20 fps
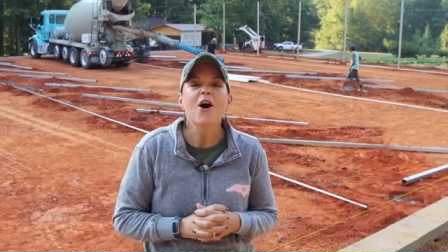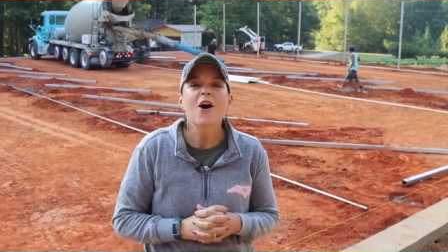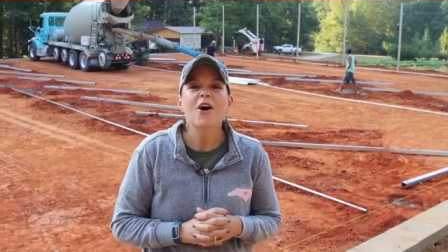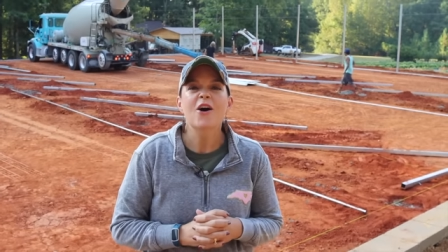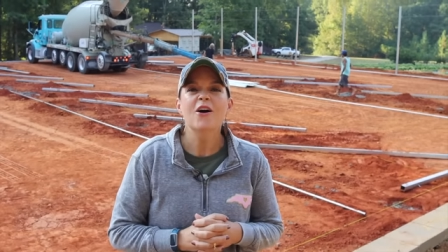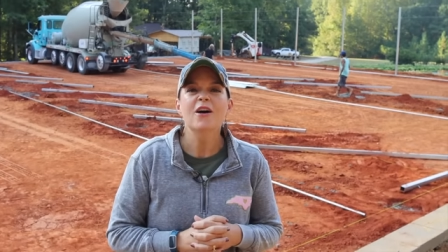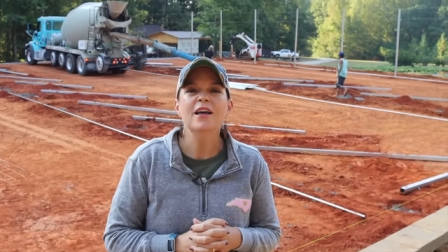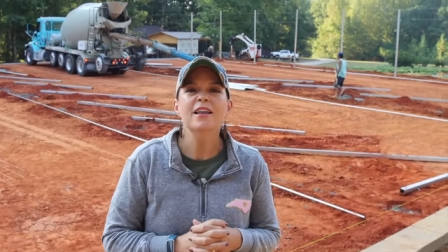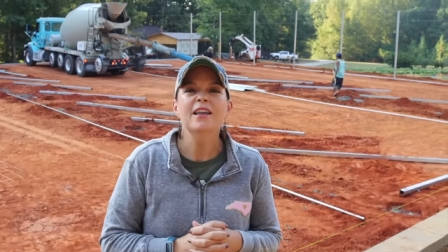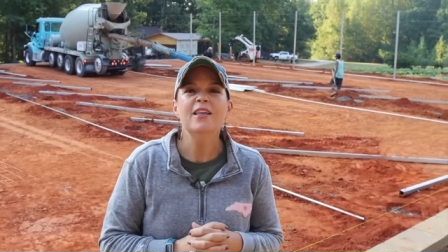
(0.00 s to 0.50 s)

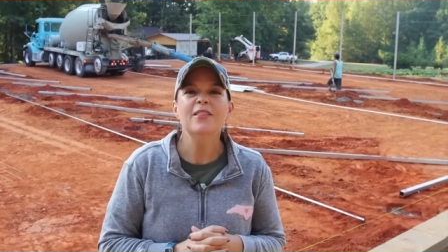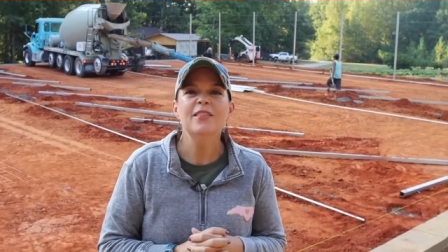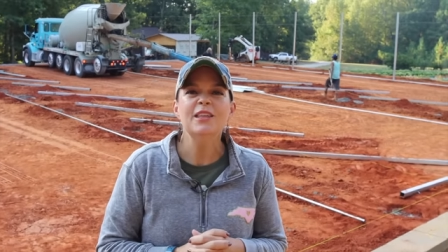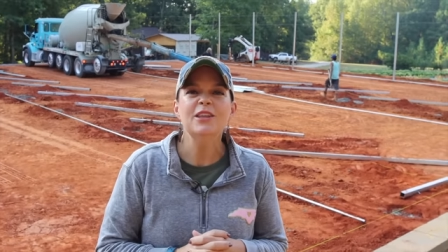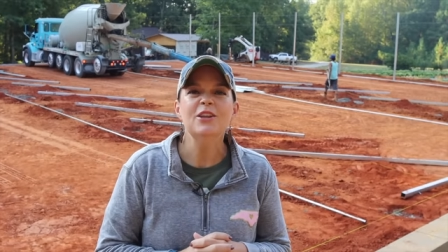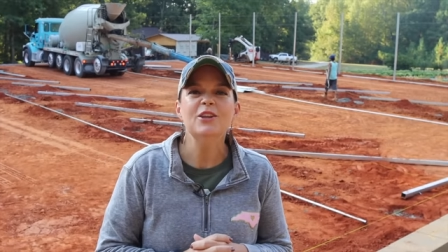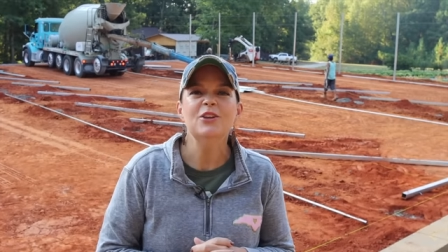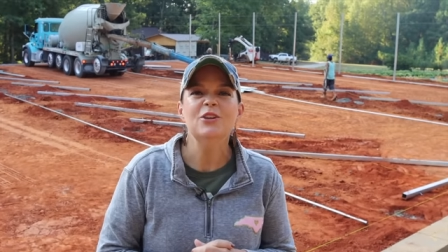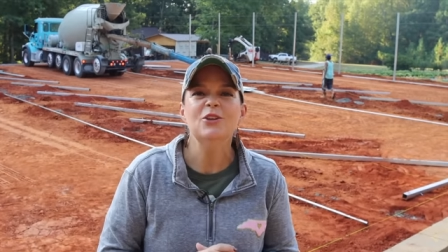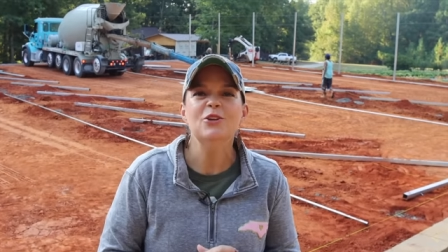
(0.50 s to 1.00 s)
on
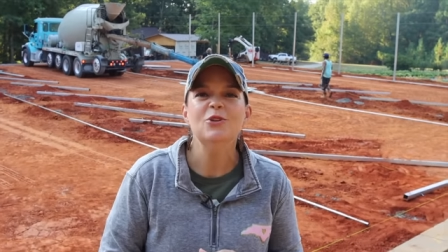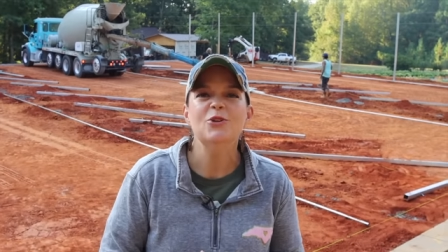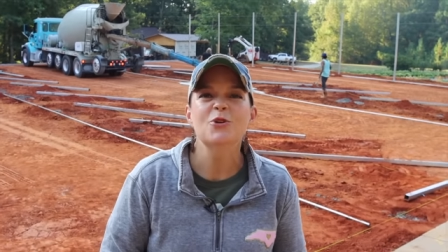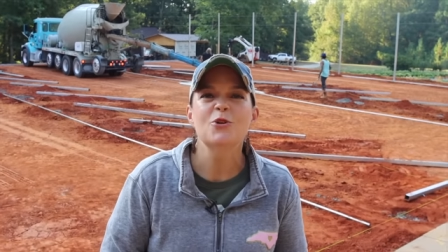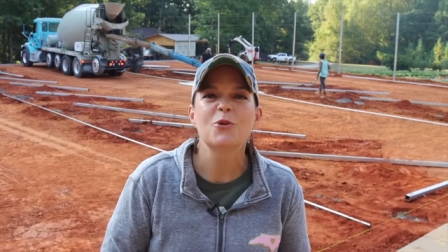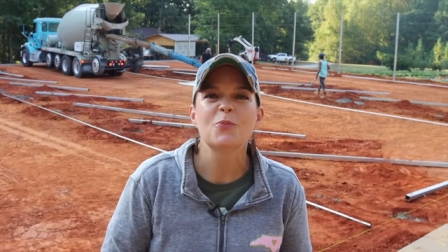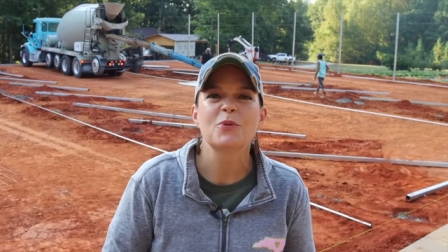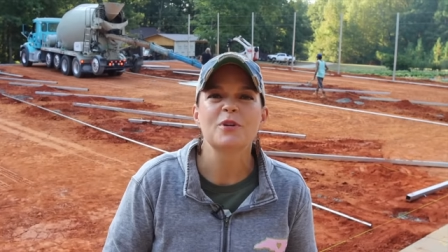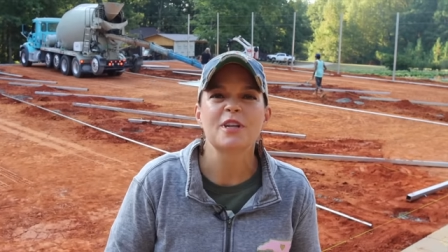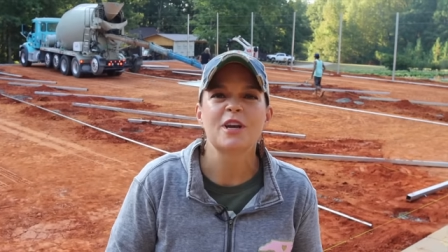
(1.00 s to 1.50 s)
the
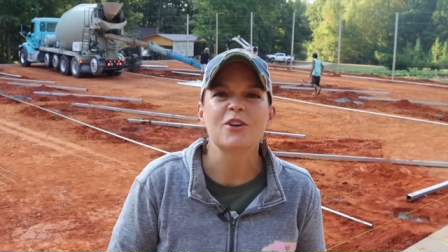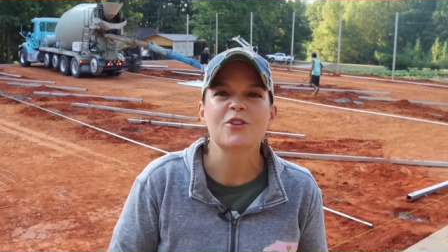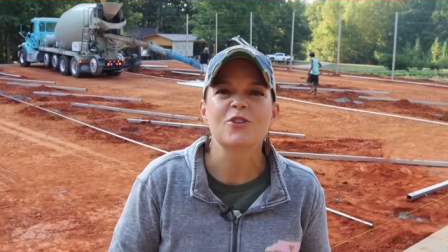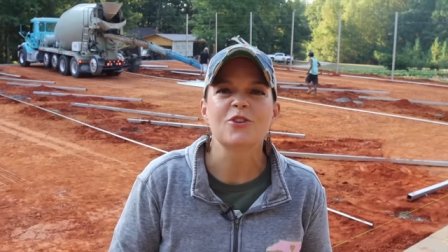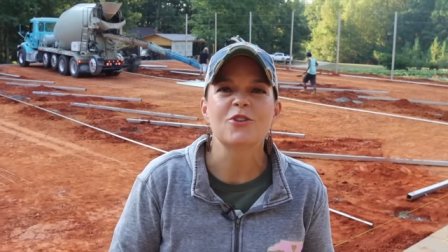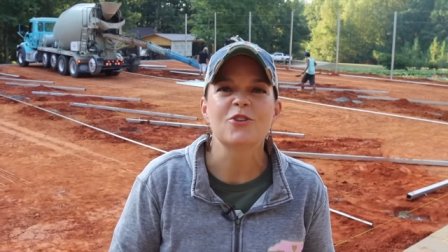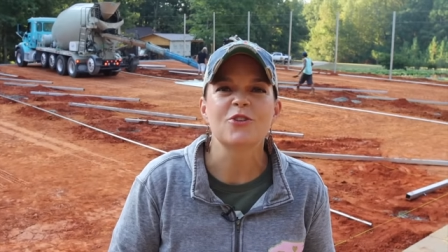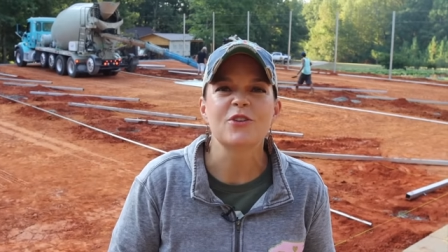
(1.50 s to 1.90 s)
new production